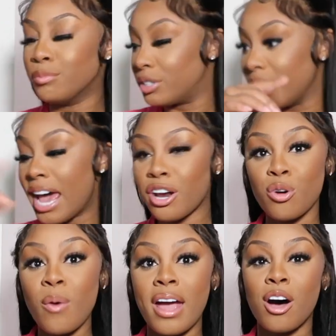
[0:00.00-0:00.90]

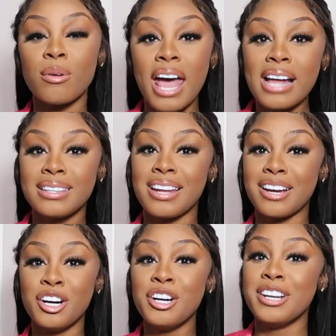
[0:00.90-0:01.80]
standing around acting
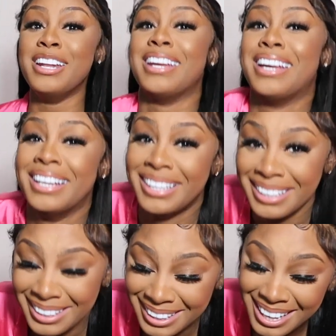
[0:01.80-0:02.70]
like a hood nigga.
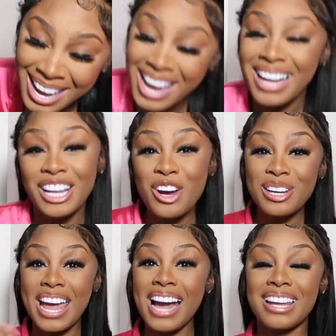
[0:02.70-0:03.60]

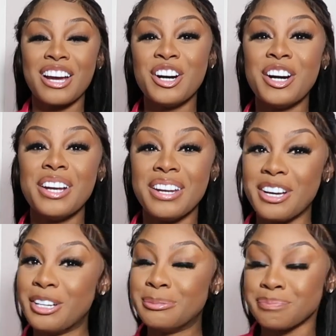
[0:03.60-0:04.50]
Literally acting like a hood
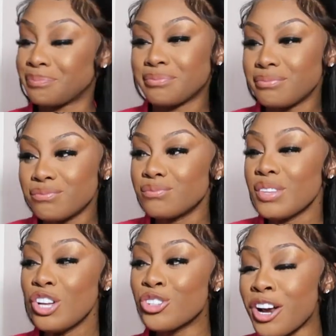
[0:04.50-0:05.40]
nigga,
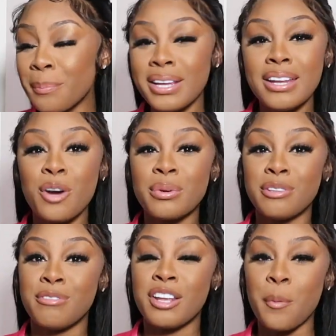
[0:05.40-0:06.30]
trying to blend in with
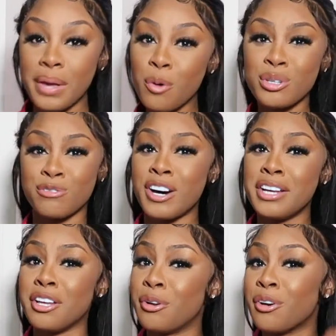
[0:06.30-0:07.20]
the video. But it was
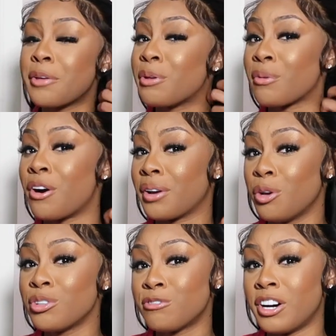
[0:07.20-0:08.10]
fun though, don't get me wrong,
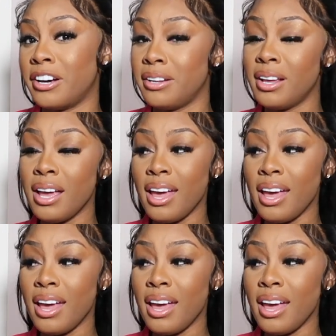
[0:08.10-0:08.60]
it was fun.